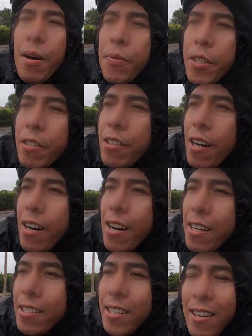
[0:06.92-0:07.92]
afternoon,
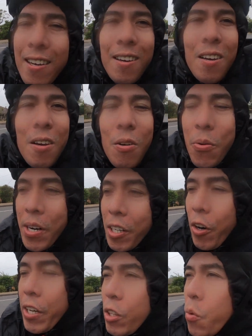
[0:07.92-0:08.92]
guys. We're
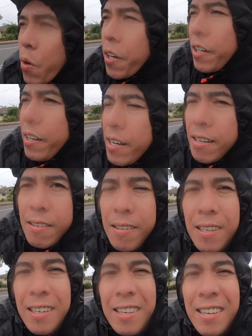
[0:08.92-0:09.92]
going to work now.
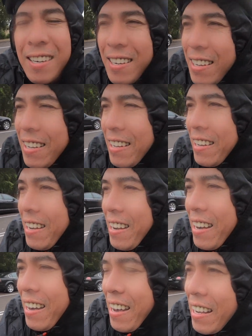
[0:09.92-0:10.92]

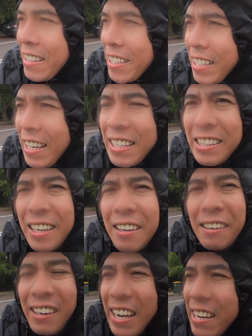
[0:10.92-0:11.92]
Yeah, it's a
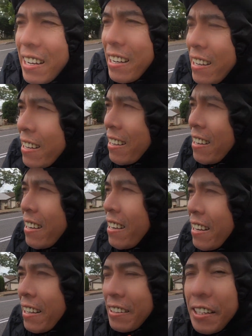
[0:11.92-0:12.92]
little rainy.
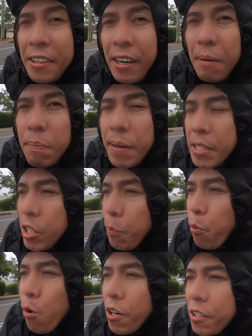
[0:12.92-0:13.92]
The droplets
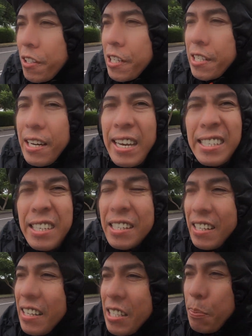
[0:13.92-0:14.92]
of water is like just on a